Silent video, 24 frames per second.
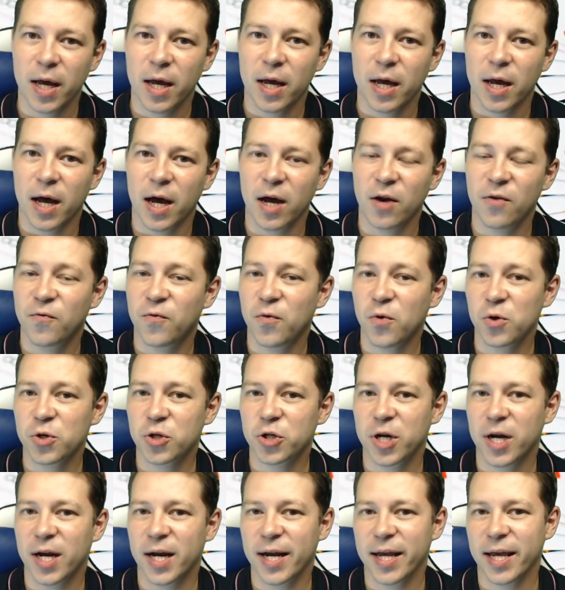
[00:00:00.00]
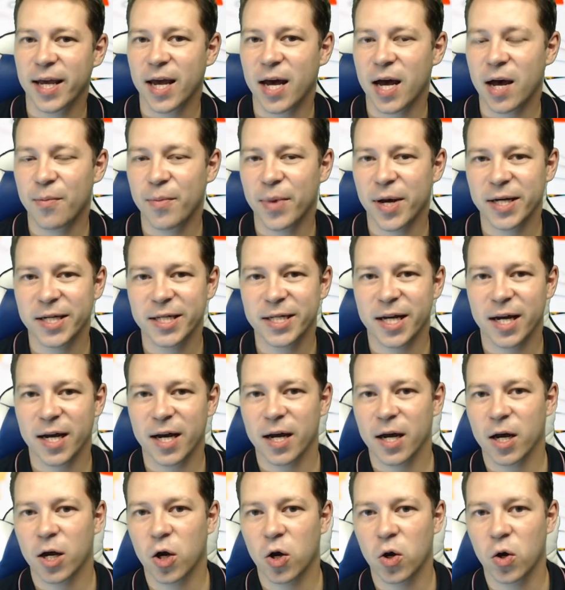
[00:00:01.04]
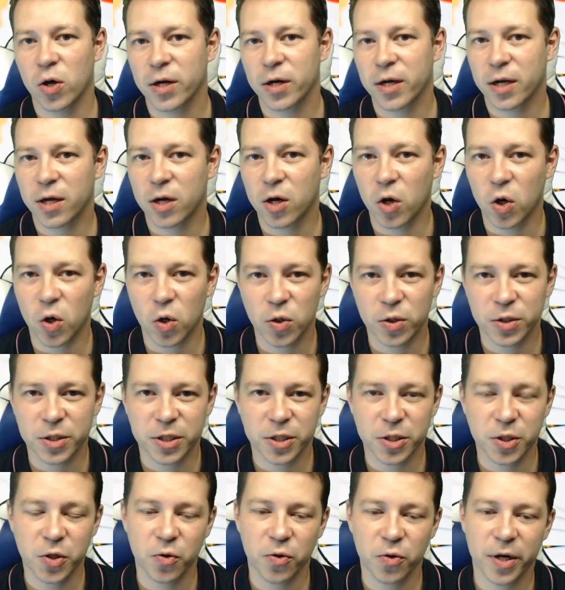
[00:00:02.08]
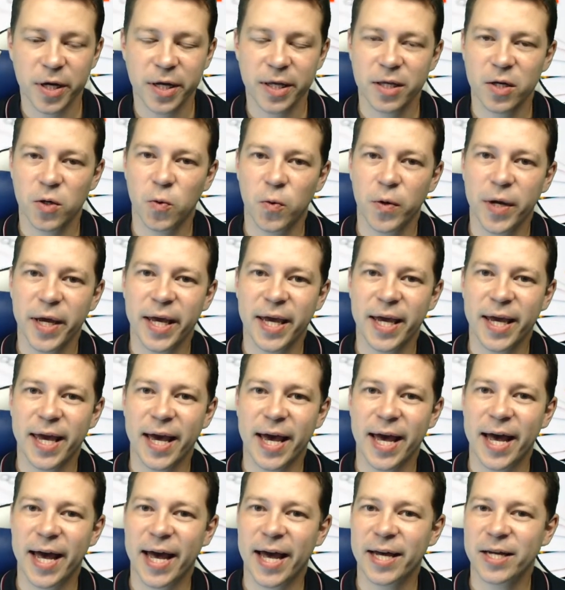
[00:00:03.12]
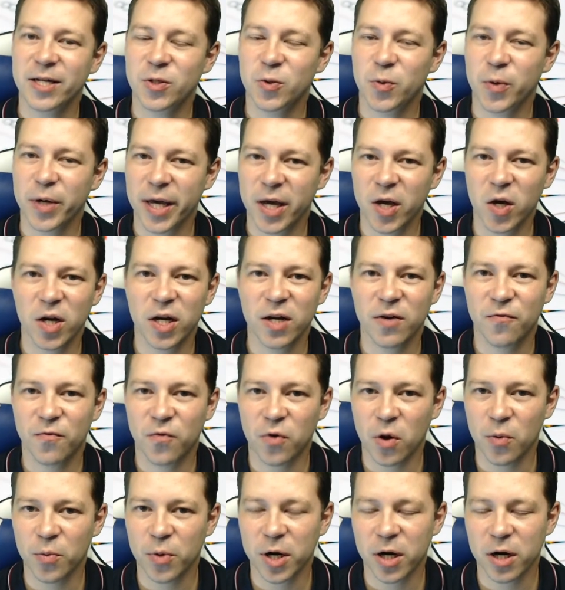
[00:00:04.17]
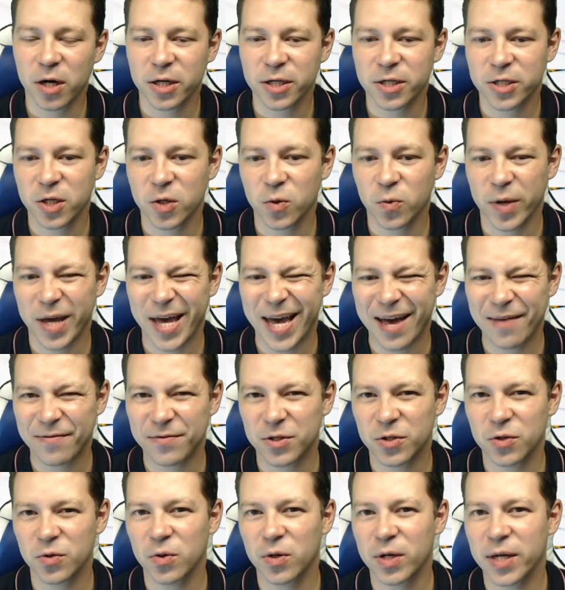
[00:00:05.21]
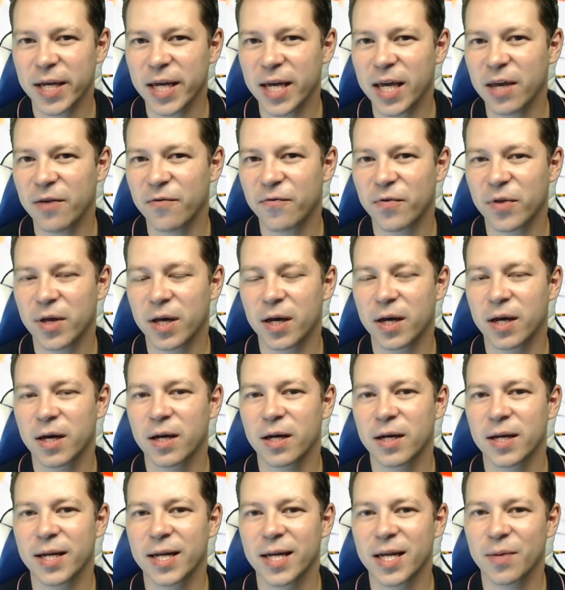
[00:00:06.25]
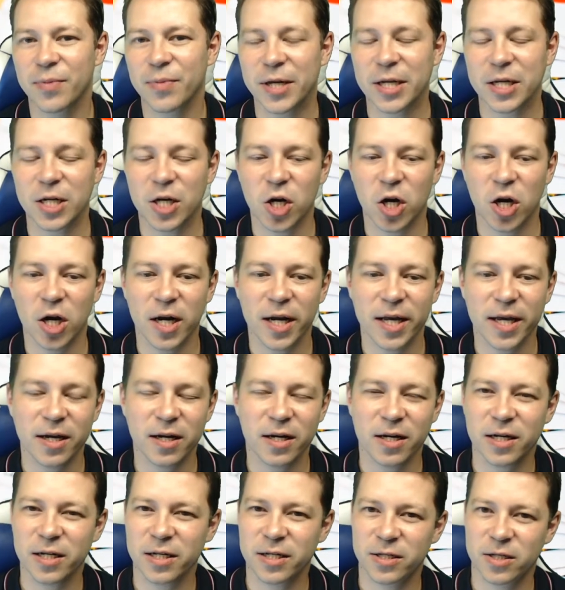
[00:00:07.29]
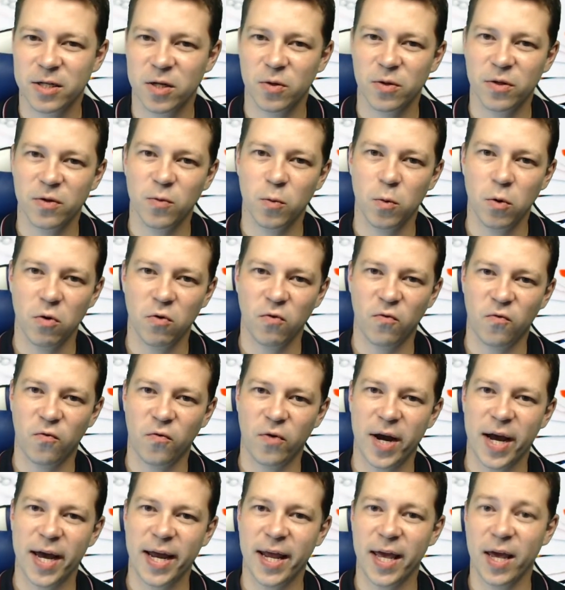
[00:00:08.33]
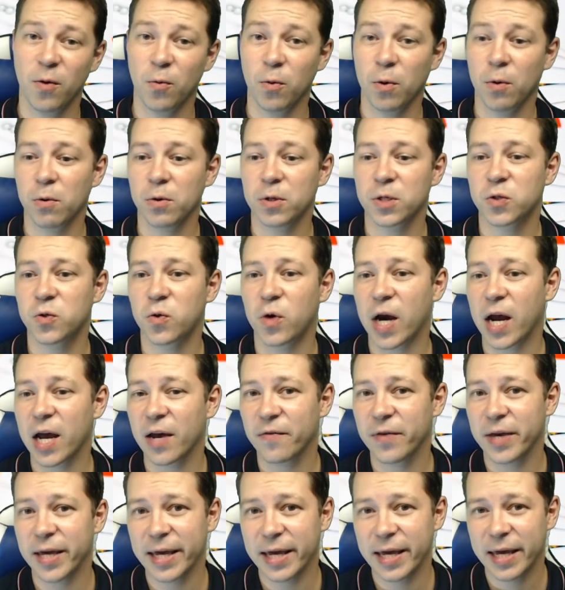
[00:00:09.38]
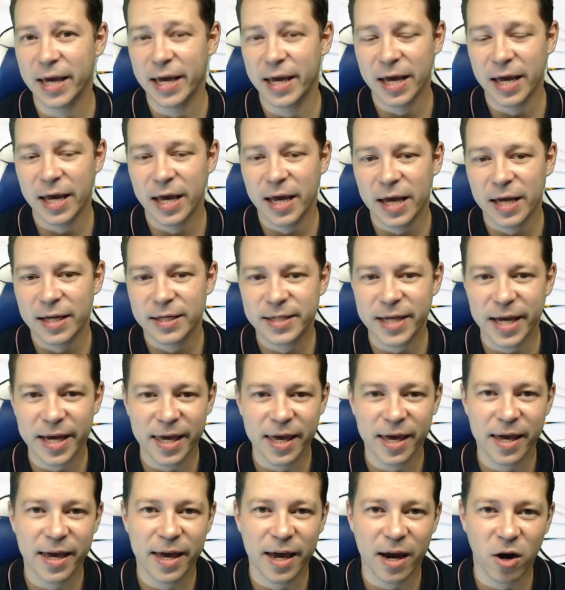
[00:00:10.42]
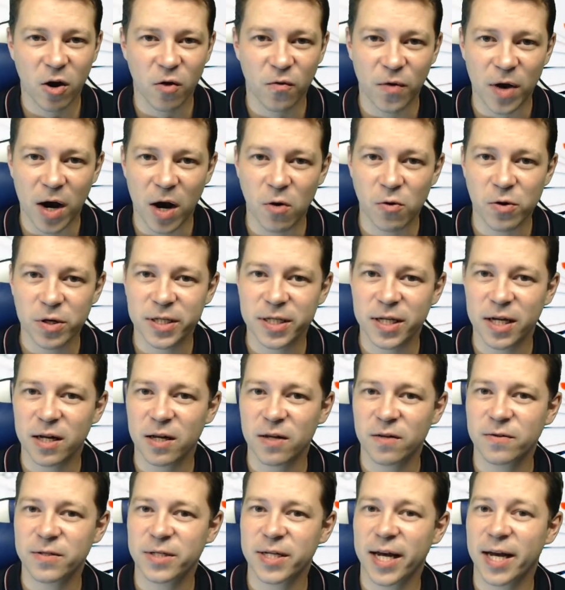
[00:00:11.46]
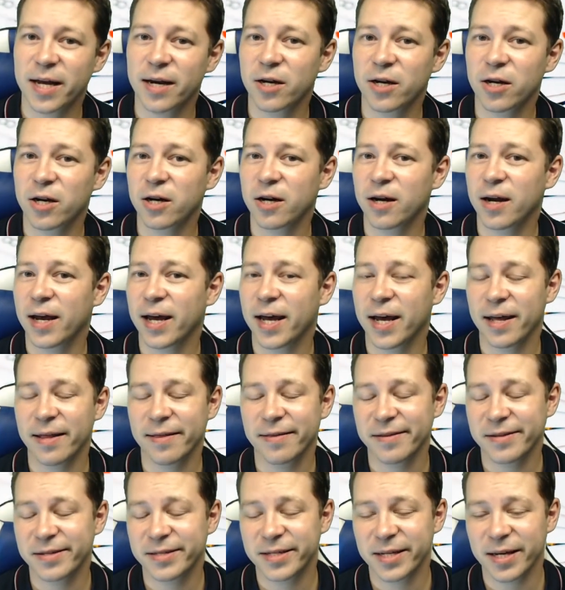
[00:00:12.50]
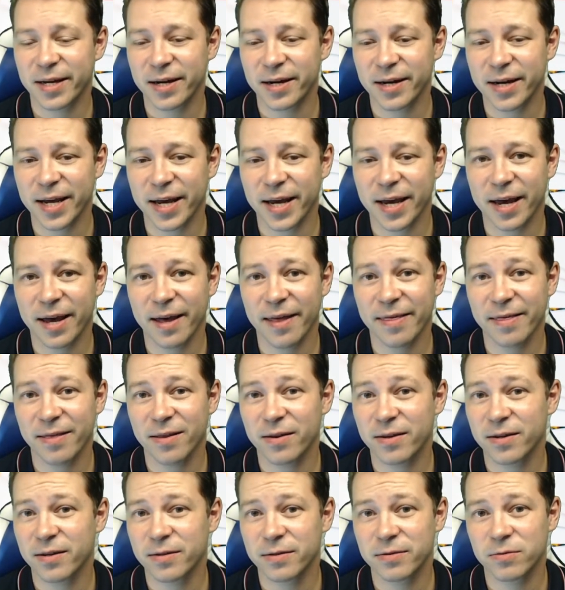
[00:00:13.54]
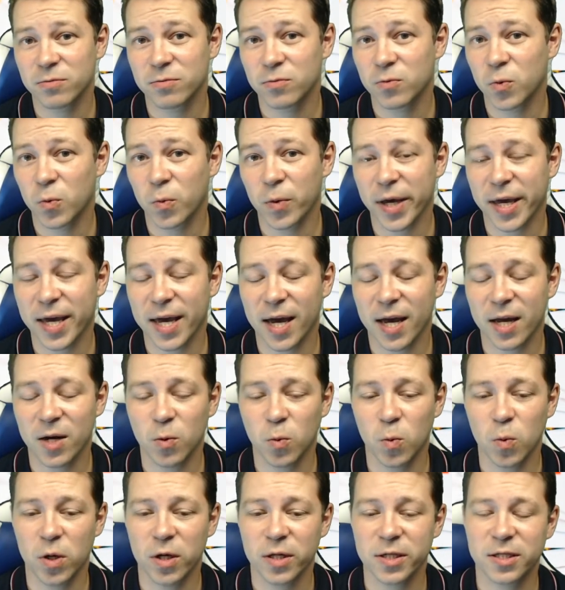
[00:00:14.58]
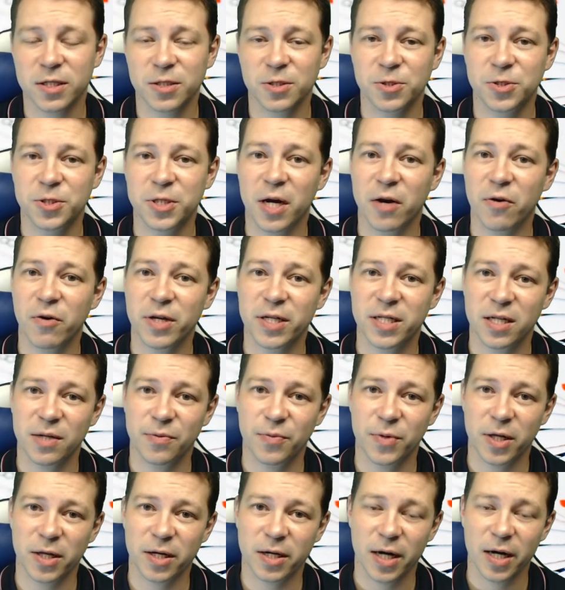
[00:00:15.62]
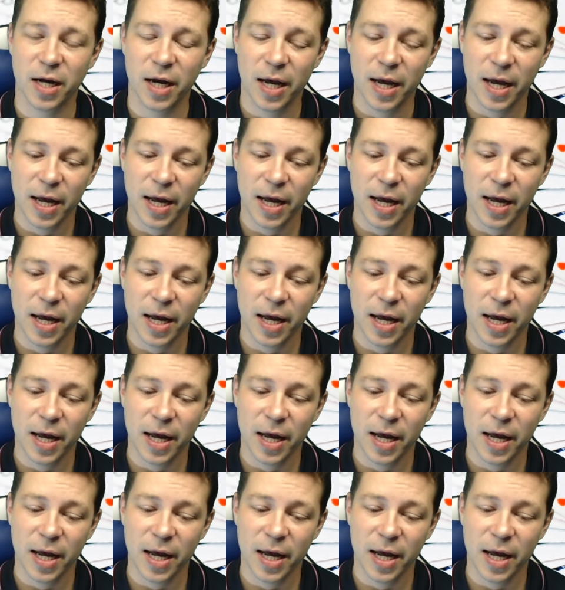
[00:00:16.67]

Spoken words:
Unfortunately, Amanda caught a cold during the week and we got it from her, so we have to leave a little bit earlier. So the whole Friday we were driving, taking care of ourselves and her, and the Saturday and the weekend was very similar.